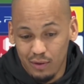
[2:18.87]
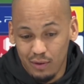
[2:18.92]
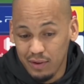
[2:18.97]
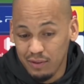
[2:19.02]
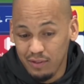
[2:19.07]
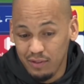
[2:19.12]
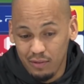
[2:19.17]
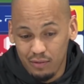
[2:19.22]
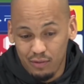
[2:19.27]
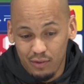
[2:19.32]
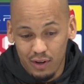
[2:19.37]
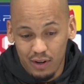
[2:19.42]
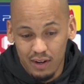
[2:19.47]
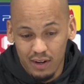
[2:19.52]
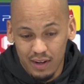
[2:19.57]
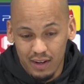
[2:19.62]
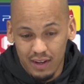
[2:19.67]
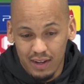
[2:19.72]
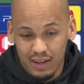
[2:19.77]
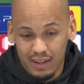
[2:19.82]
even
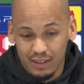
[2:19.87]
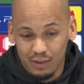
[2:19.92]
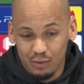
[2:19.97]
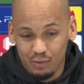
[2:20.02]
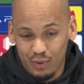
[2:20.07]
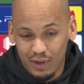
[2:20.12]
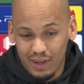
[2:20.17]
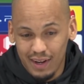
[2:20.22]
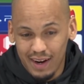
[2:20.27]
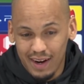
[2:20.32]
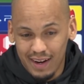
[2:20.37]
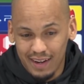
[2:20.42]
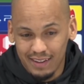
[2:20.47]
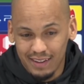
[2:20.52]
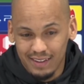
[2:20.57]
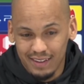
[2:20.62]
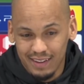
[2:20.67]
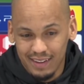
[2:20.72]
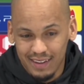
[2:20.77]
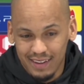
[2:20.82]
4. It's really
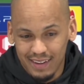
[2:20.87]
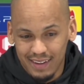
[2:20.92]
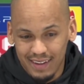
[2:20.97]
hard.